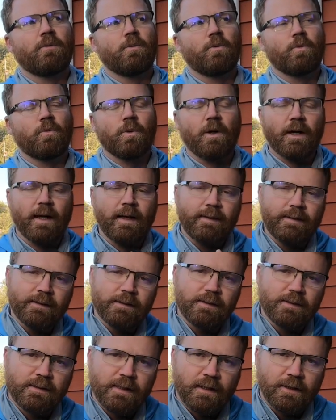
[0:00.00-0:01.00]
What I
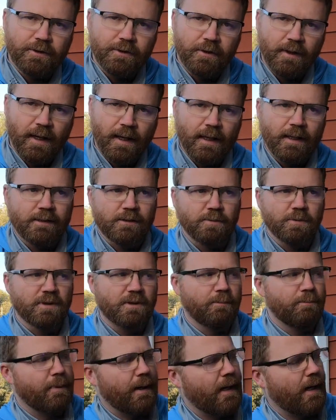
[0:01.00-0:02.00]
didn't tell you guys was
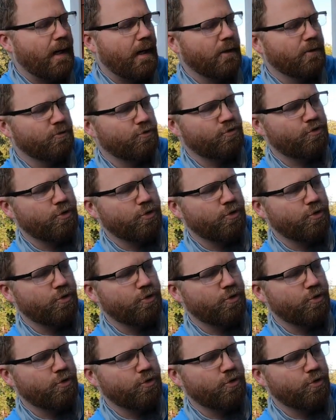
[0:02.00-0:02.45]
about